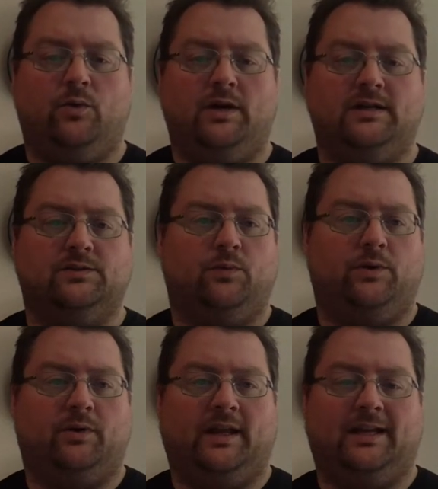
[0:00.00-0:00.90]
was one
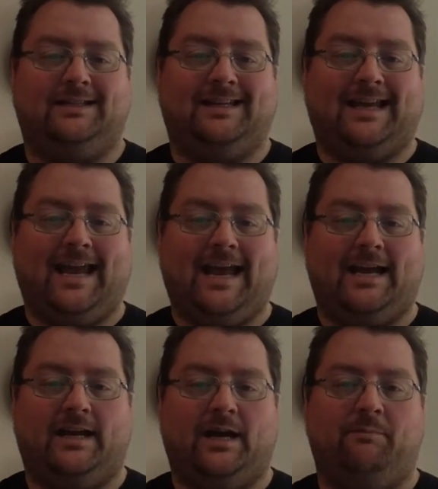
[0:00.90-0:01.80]
related to
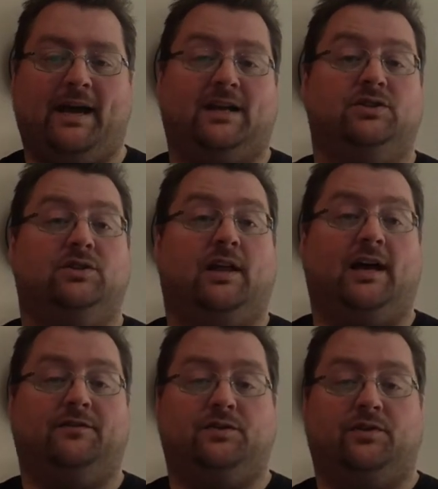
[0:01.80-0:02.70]
Canada back in July
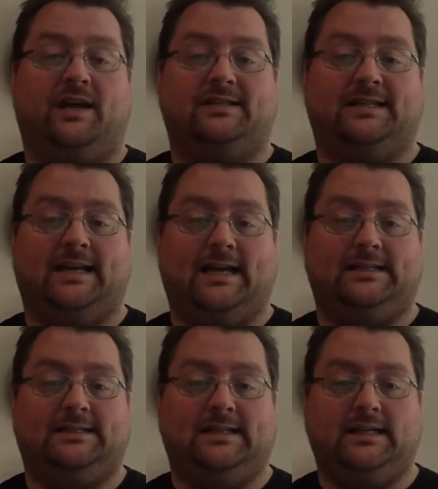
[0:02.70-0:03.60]
of
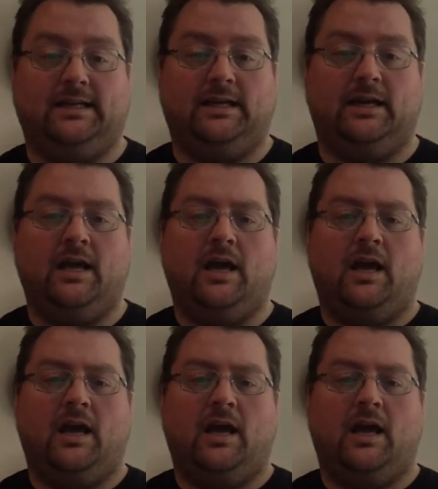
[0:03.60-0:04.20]
2019